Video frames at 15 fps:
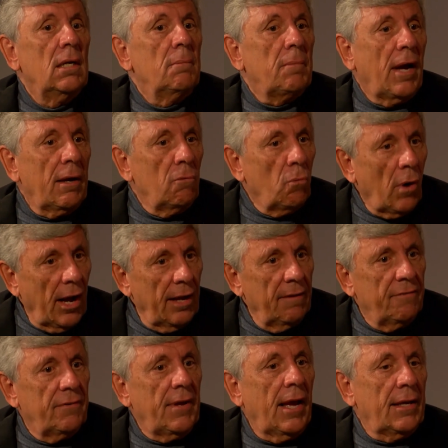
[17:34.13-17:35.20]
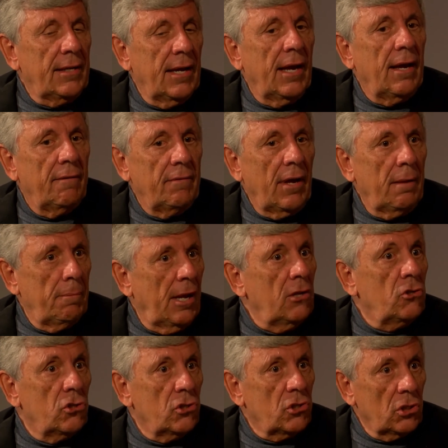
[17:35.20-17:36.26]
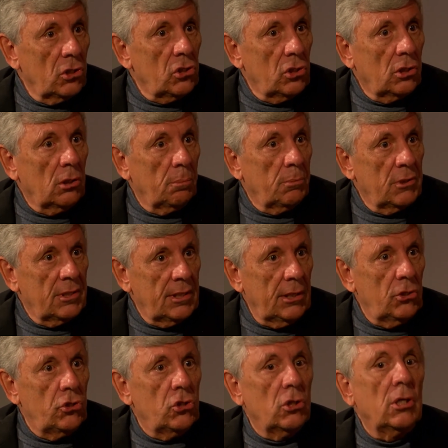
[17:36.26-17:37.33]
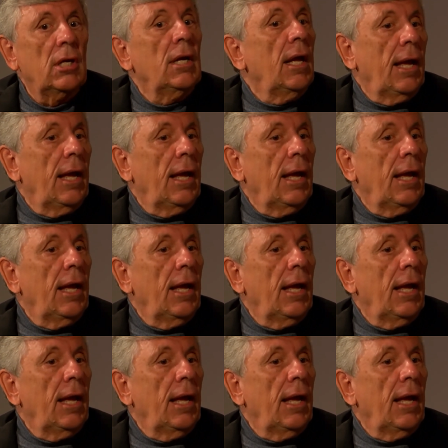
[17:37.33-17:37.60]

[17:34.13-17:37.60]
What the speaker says: My wife had to have a major surgical procedure